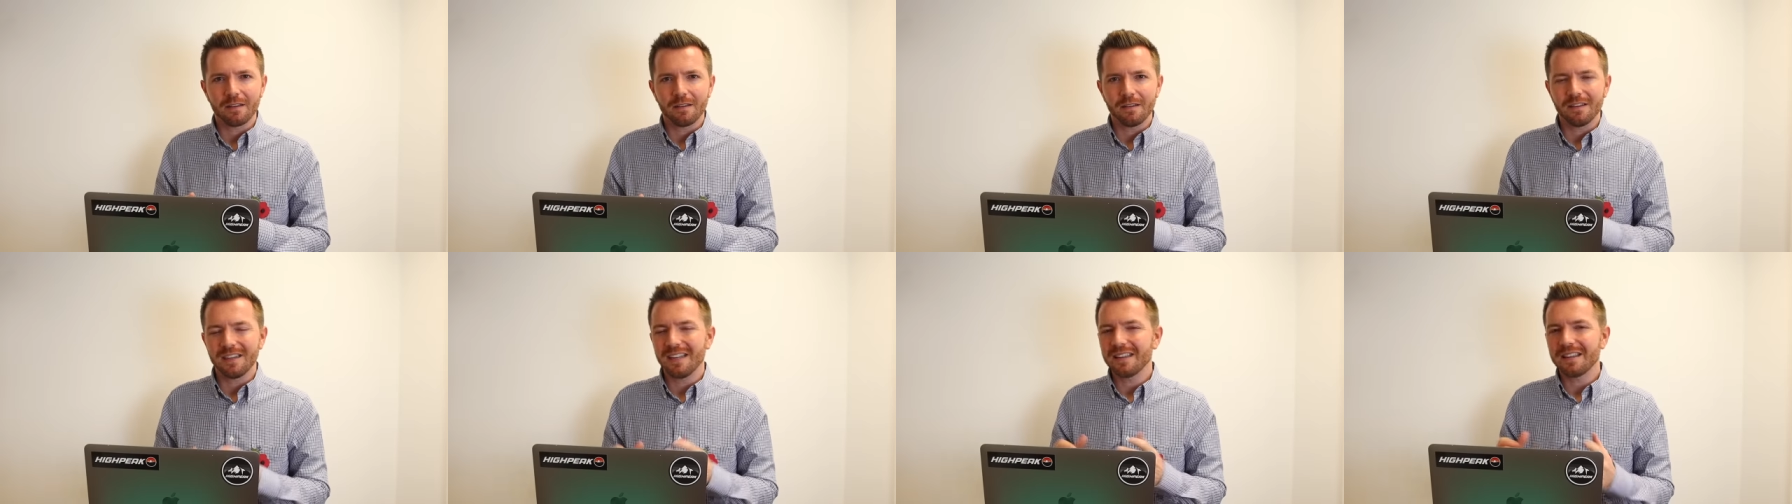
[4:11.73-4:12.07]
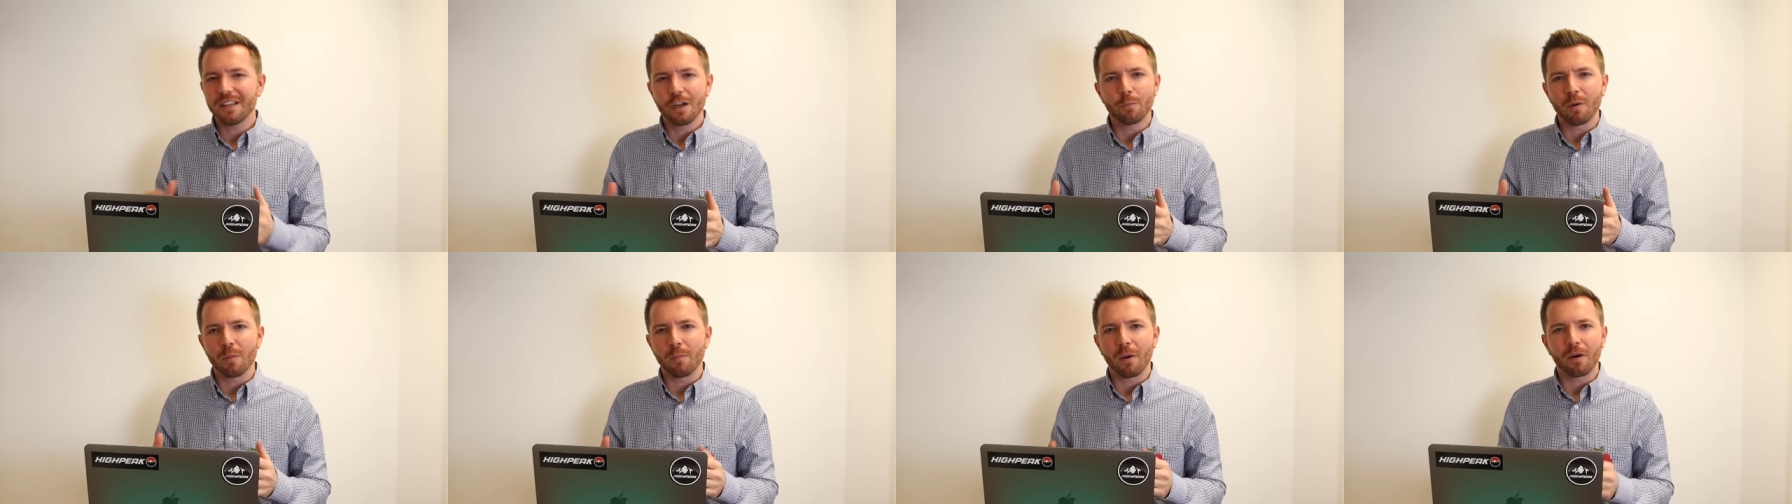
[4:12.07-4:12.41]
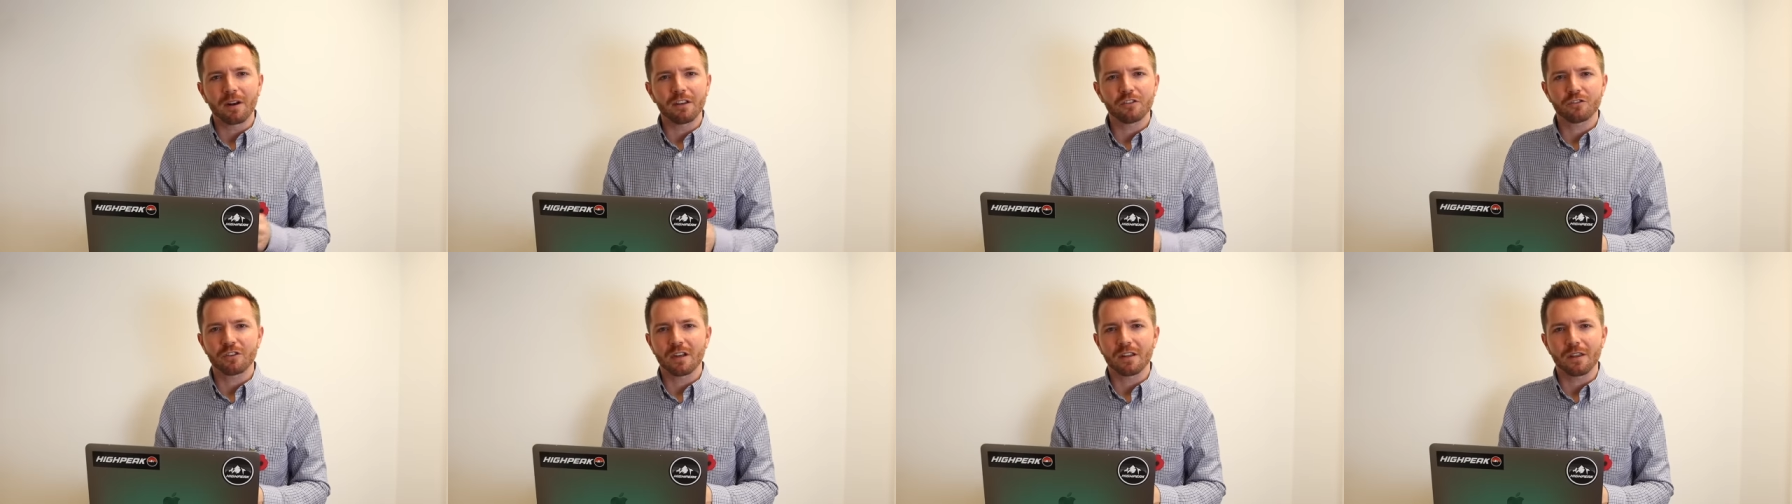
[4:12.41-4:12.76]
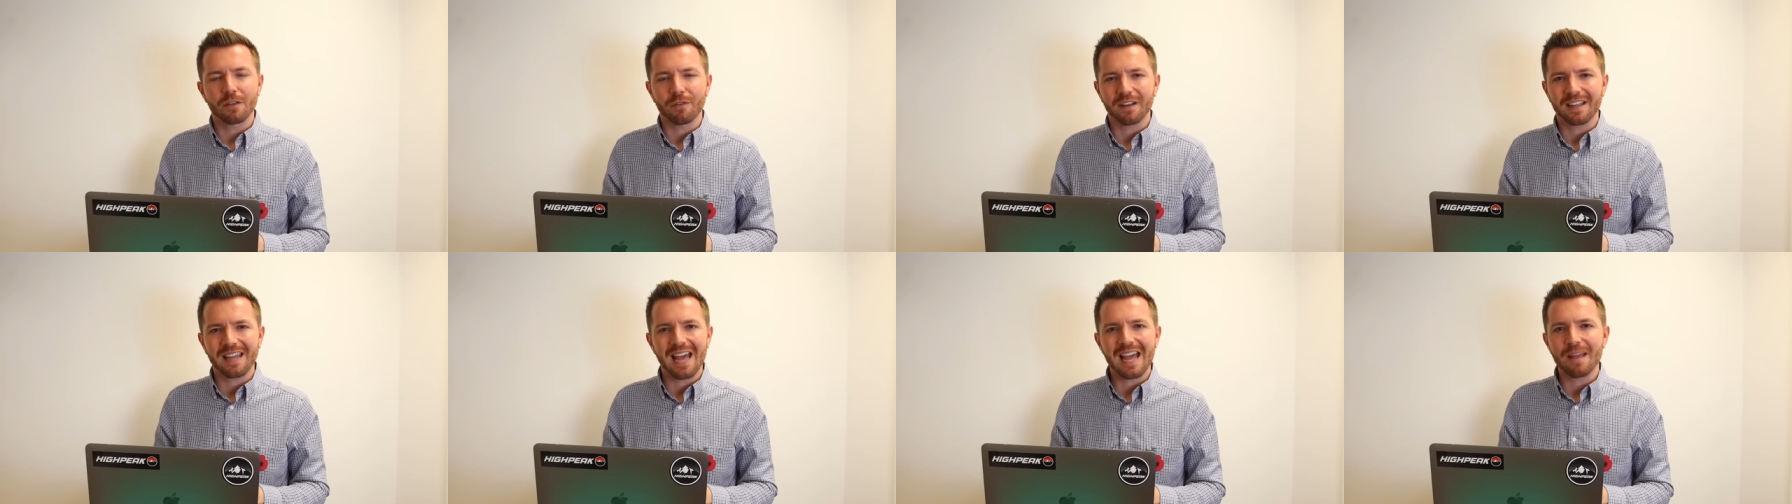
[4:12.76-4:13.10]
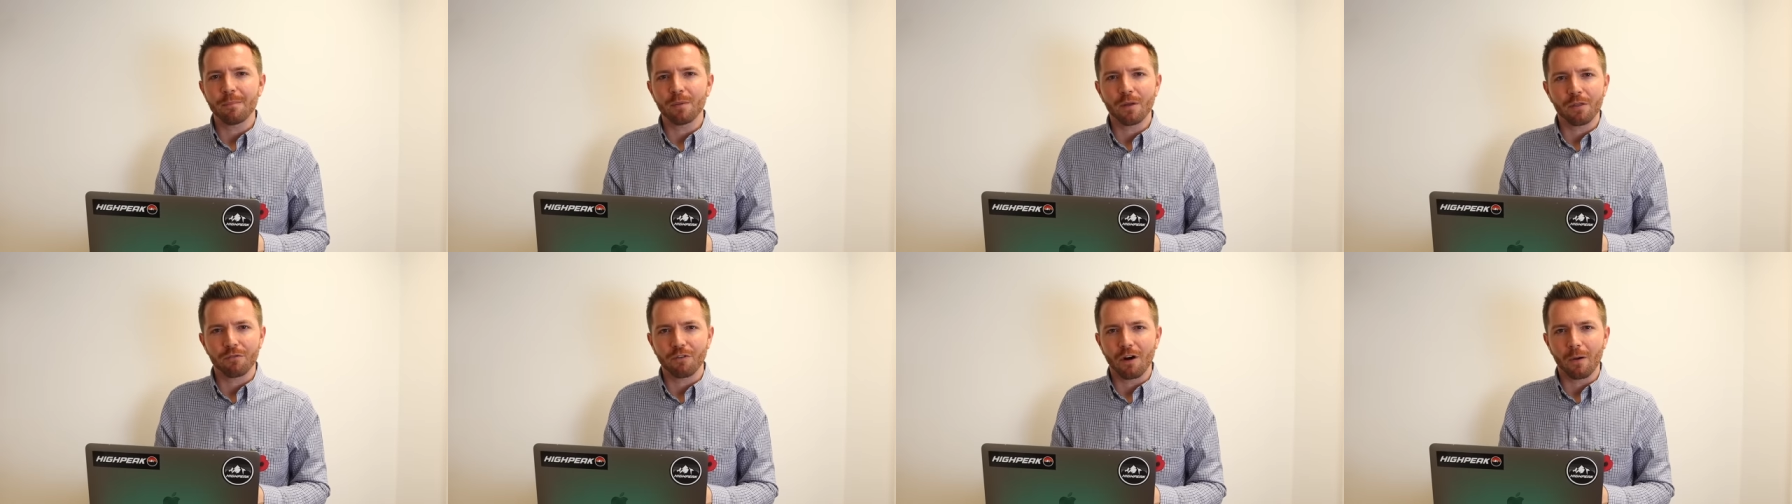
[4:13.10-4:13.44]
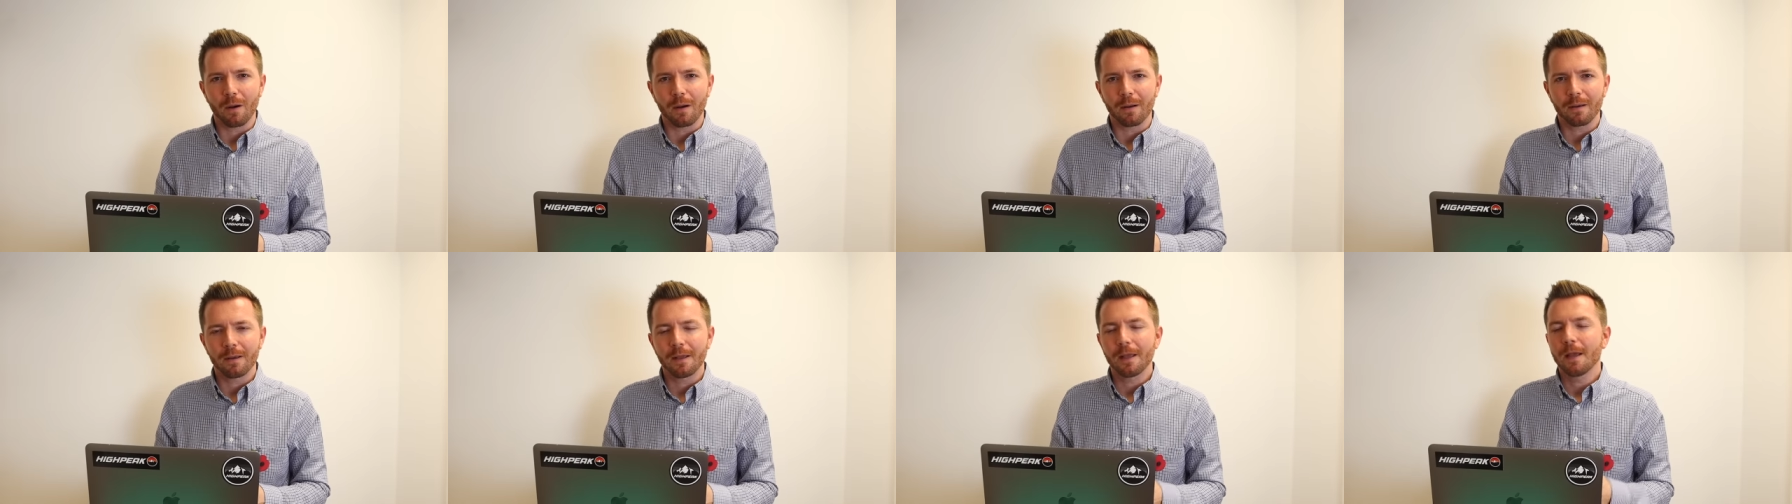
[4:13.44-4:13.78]
You need the upper body strength of a caber
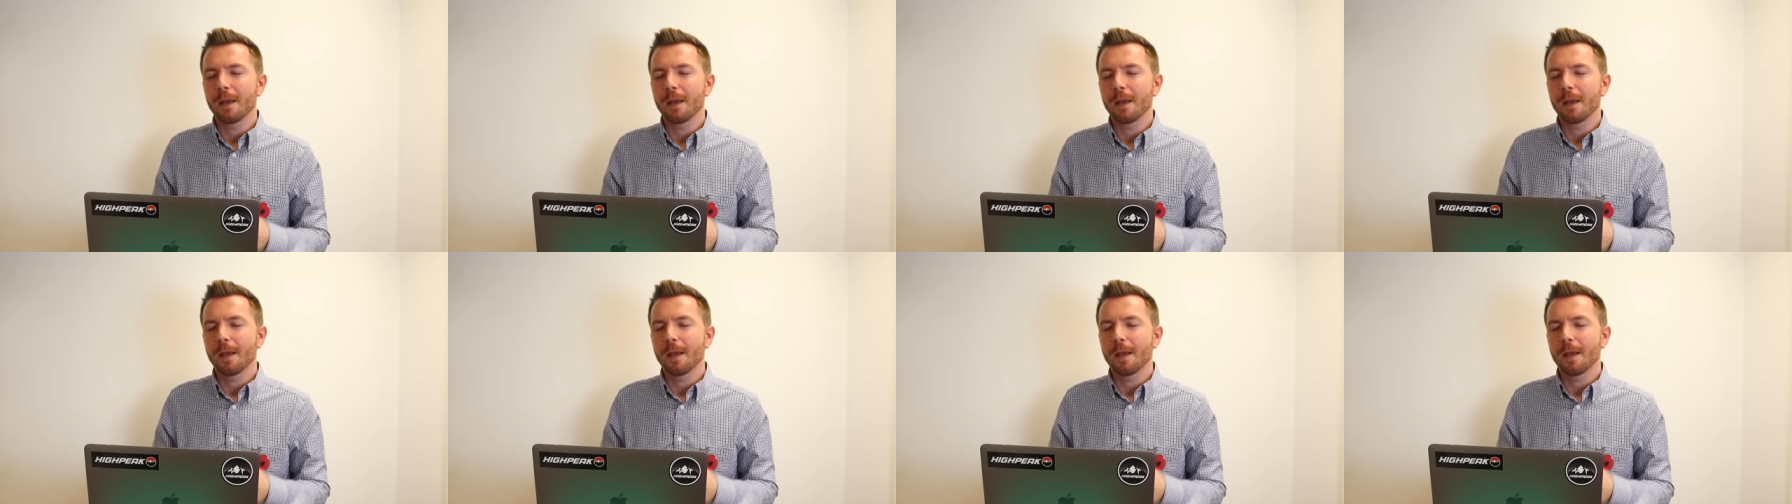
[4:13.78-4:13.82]
thrower,